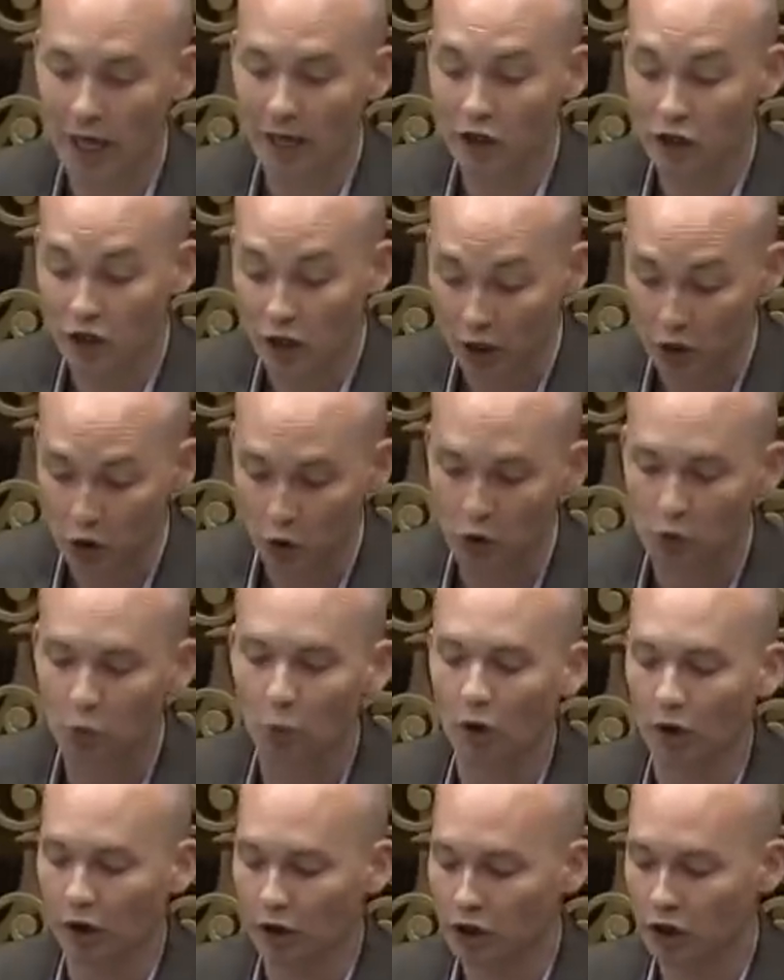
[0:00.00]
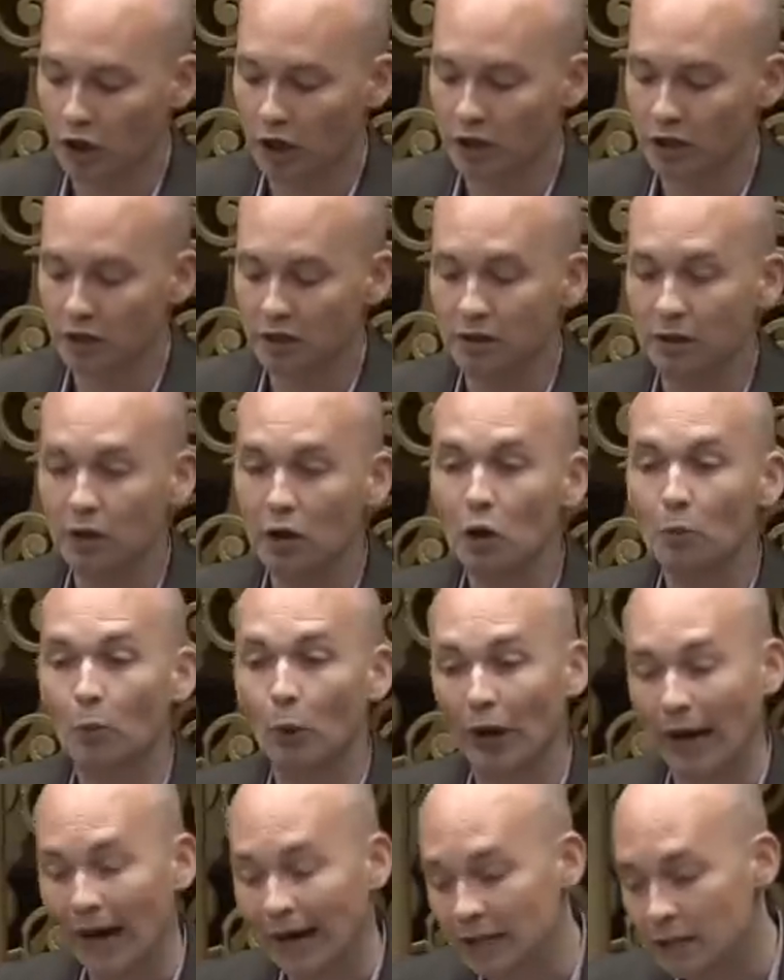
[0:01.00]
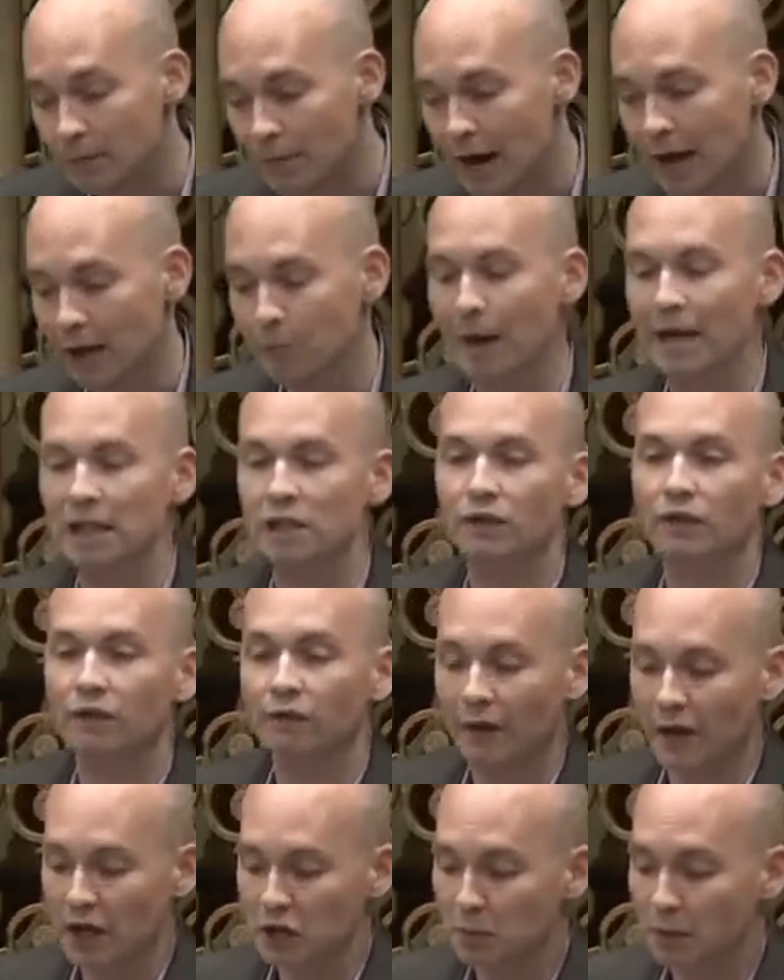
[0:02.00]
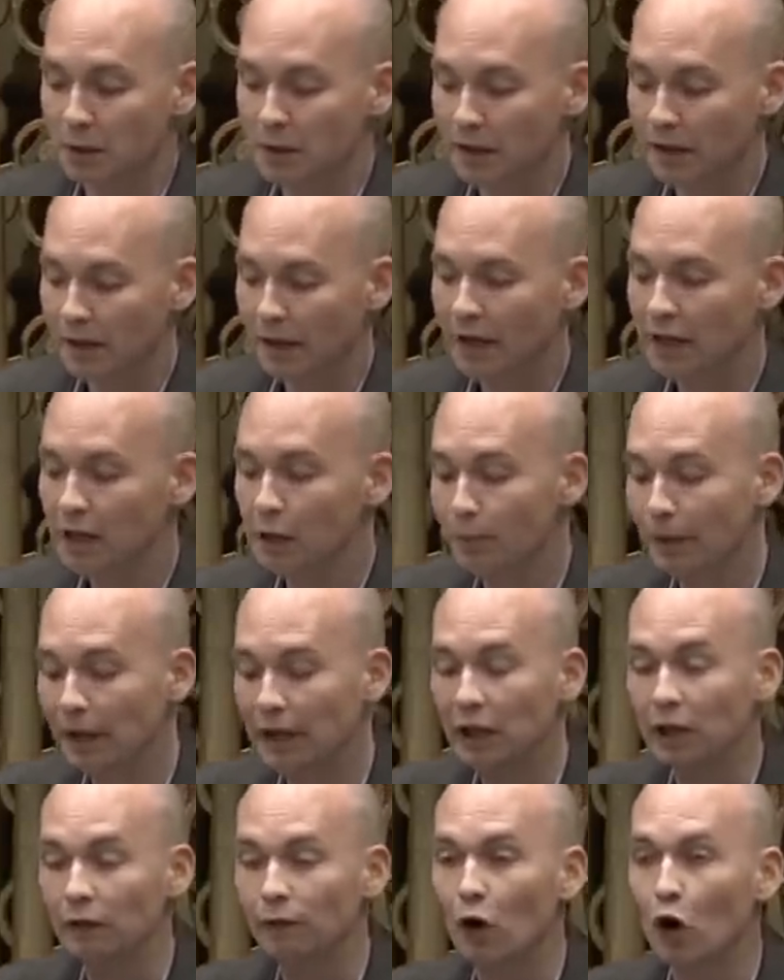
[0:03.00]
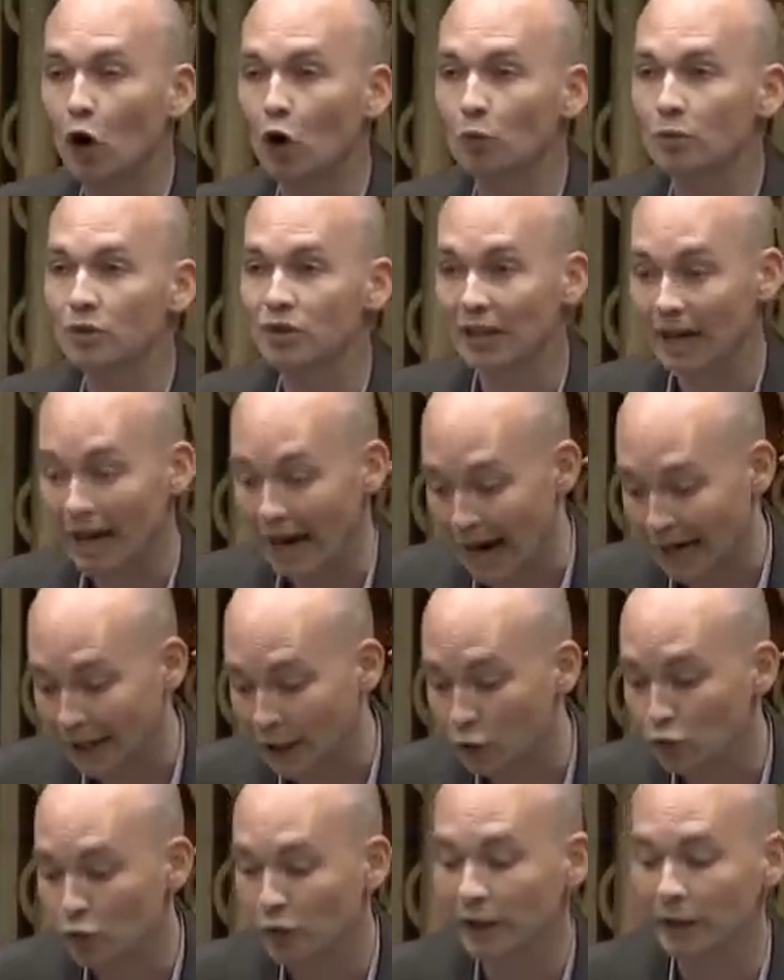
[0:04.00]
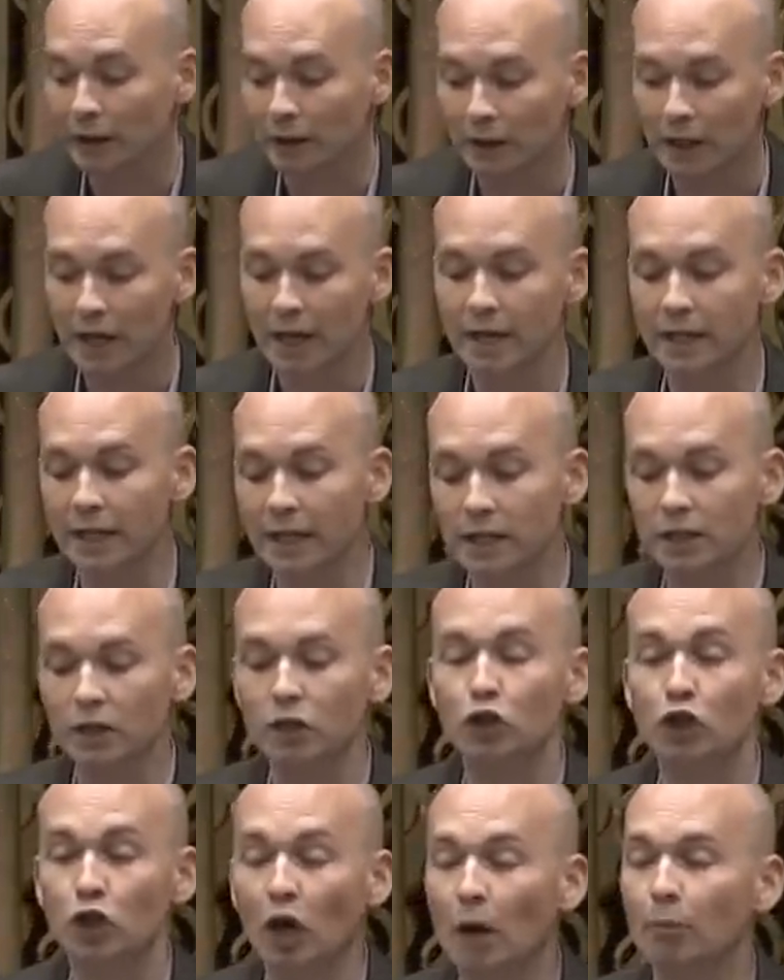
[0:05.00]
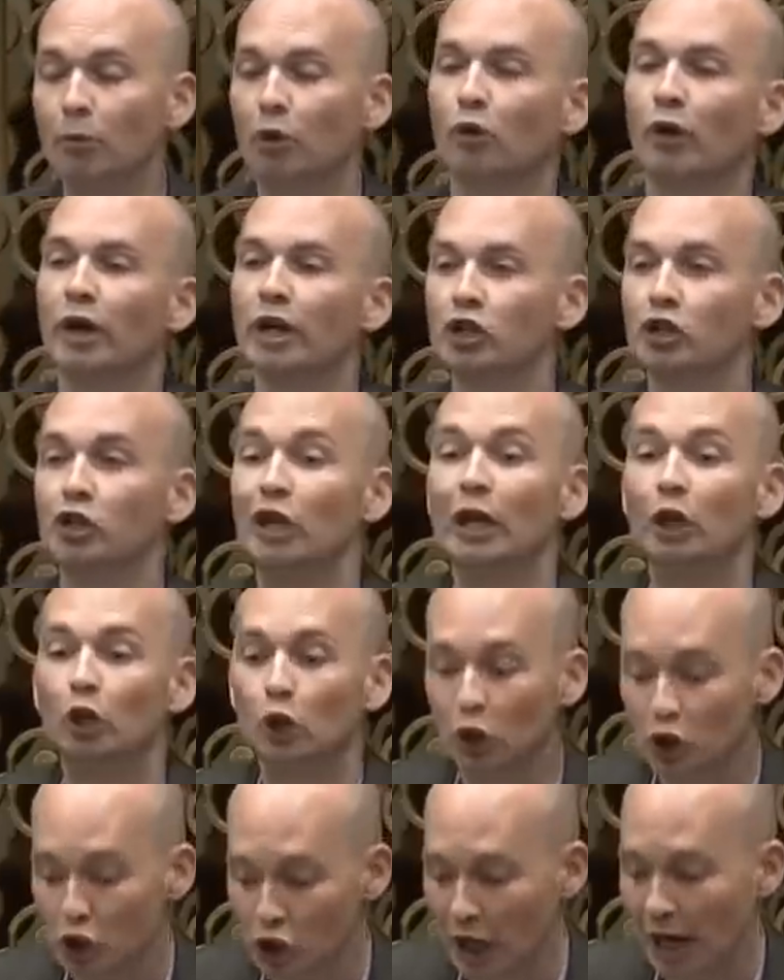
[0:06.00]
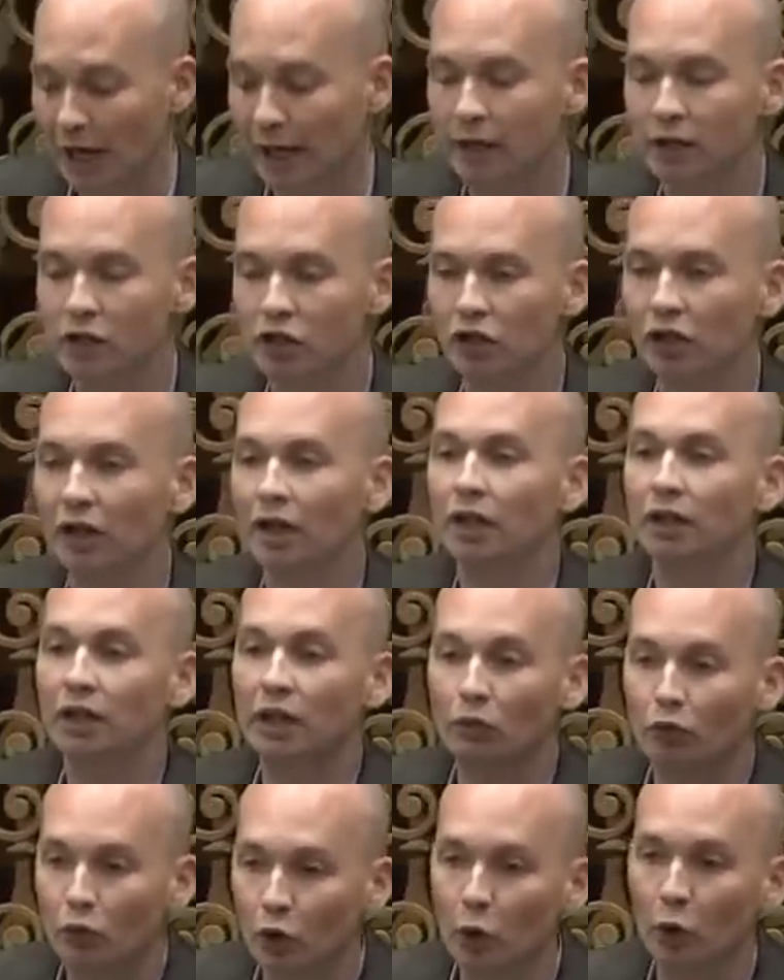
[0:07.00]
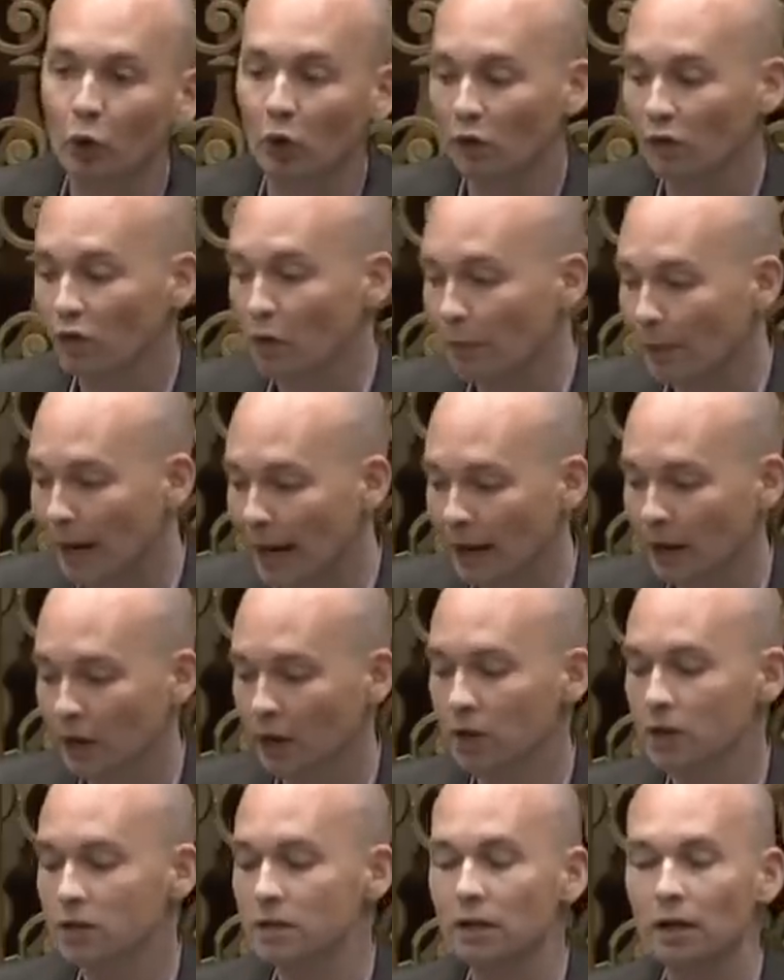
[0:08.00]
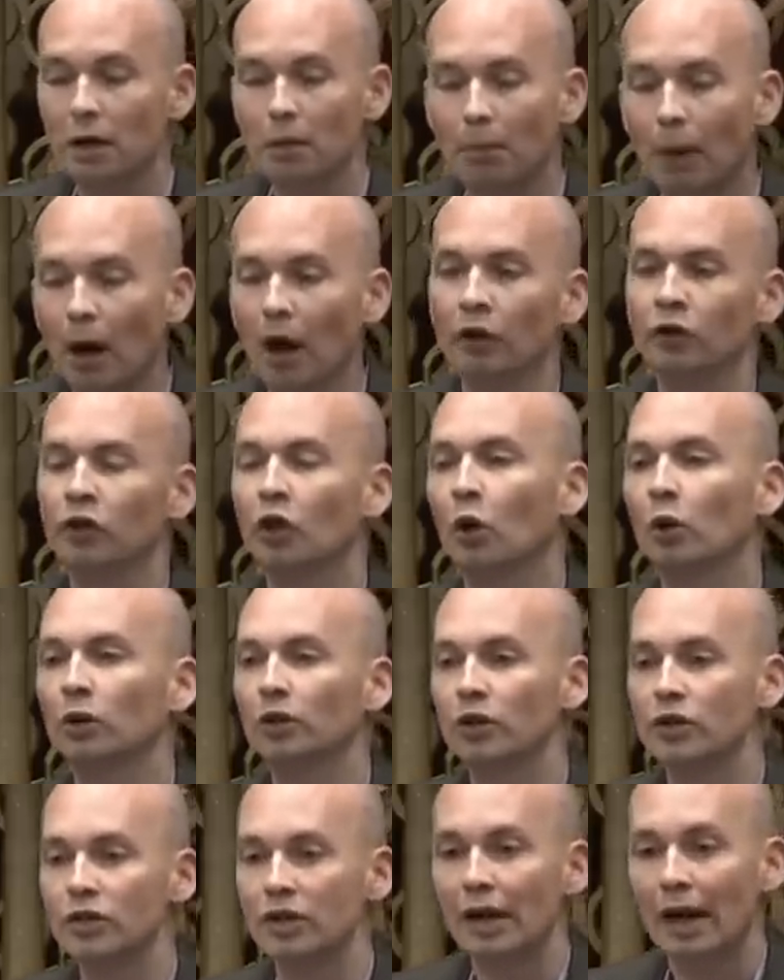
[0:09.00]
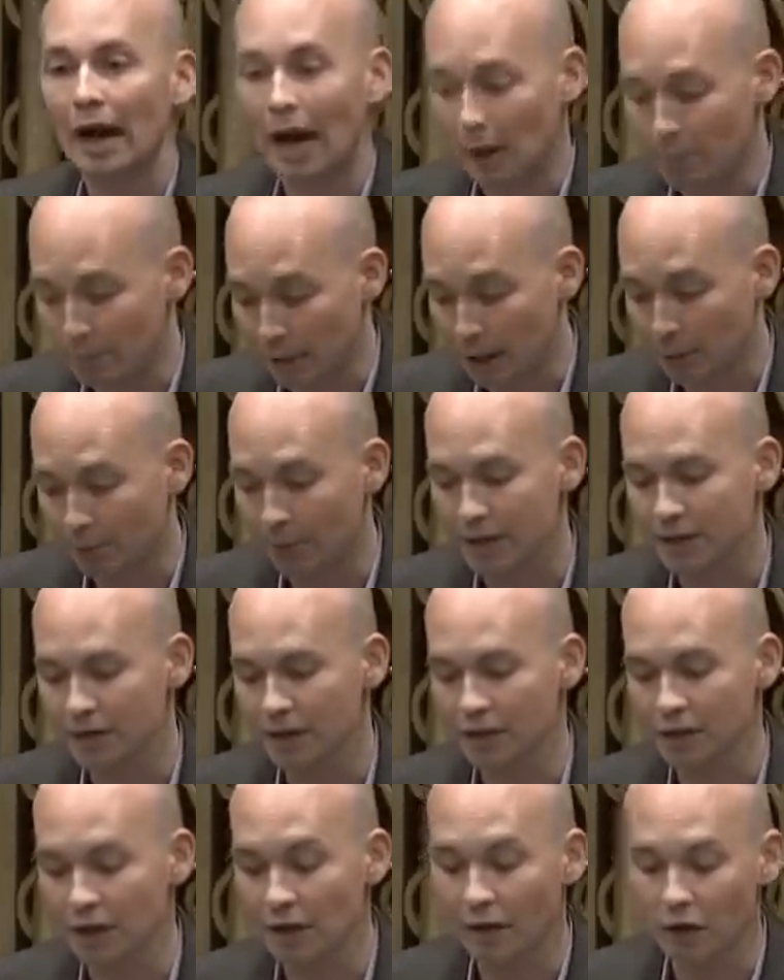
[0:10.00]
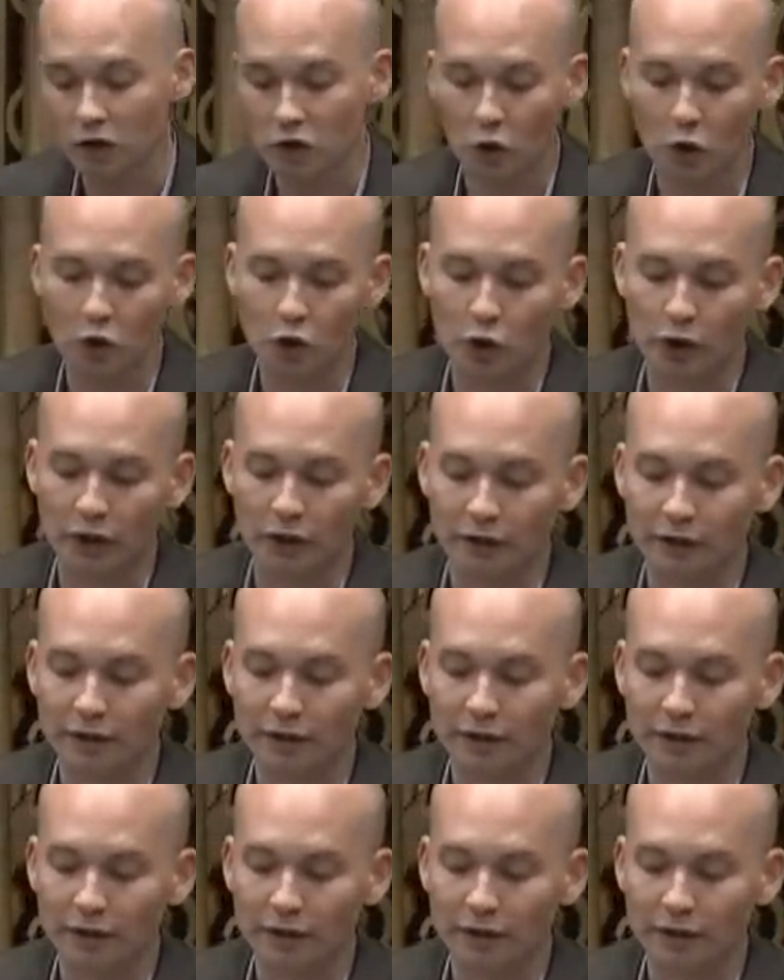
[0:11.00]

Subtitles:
not just water charges, but can demand massive investment in the building of homes and in real, decent job creation. It could challenge the rule of the bankers, bondholders and big business in this country.